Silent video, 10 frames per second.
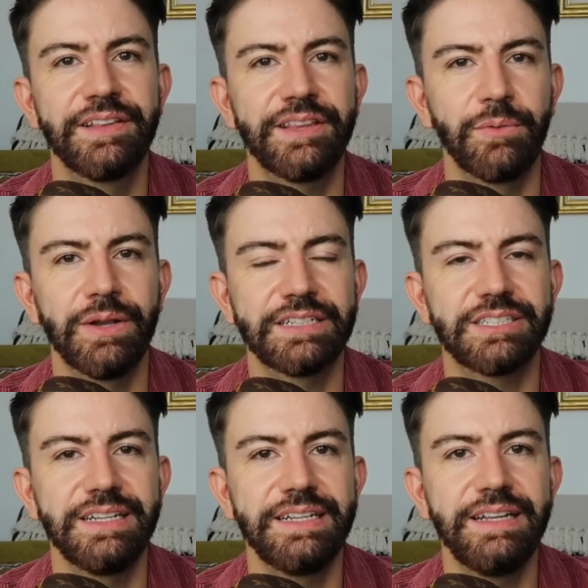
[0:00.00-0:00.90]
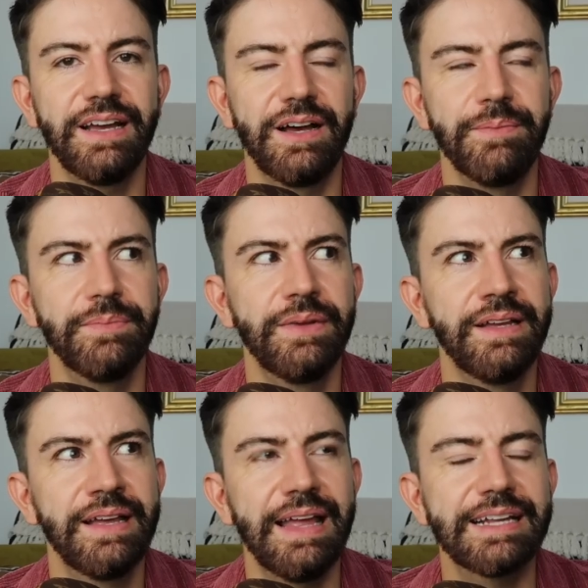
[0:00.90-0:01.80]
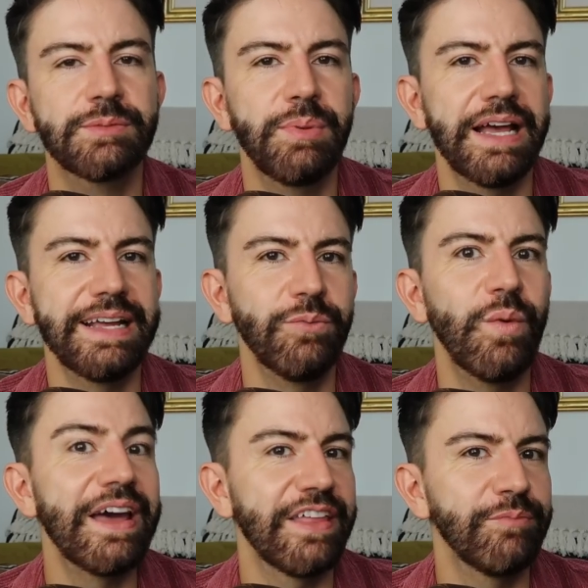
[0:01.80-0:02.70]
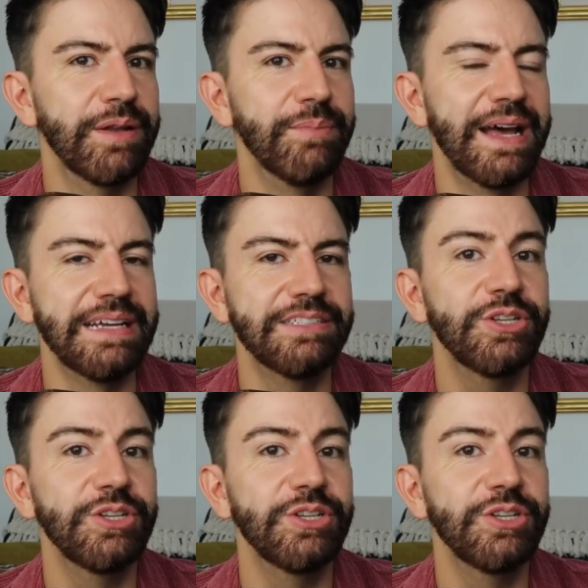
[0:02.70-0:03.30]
that will actually explain where they've been made.